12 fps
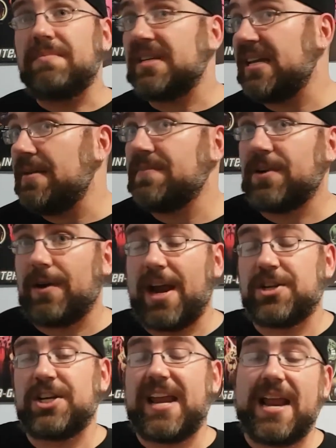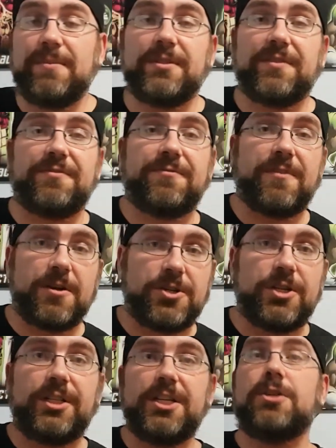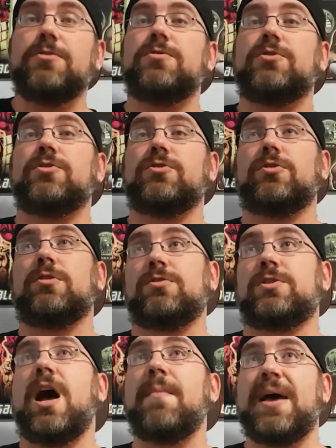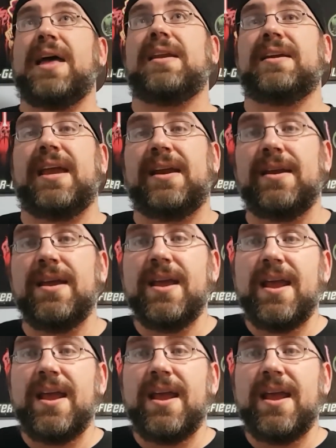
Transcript: teams are actually able to functionally use close combat again,